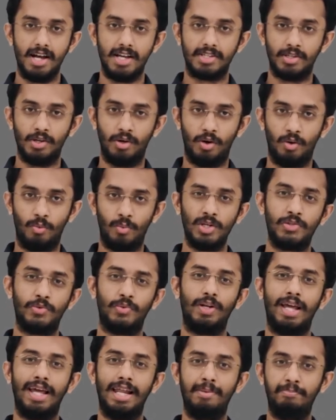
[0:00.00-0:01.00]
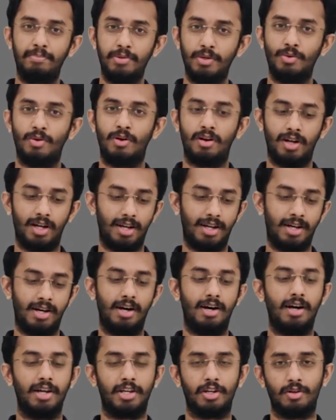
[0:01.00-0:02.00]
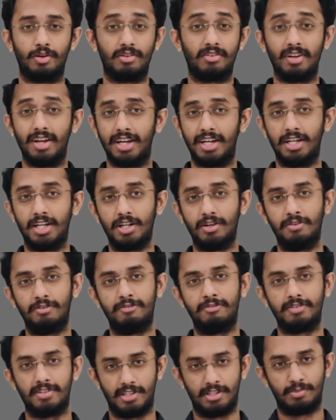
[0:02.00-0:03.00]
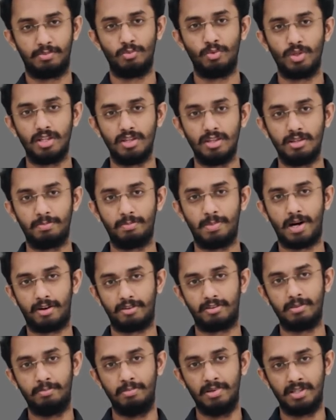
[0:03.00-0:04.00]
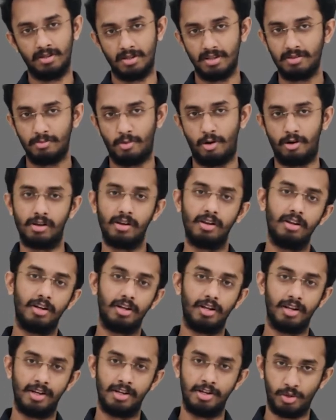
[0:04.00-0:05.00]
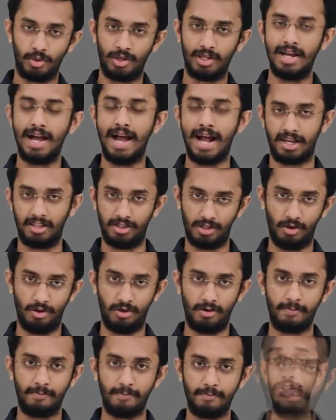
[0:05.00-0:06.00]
So which will help you on trying to smoothen the part of the business model during a hackathon.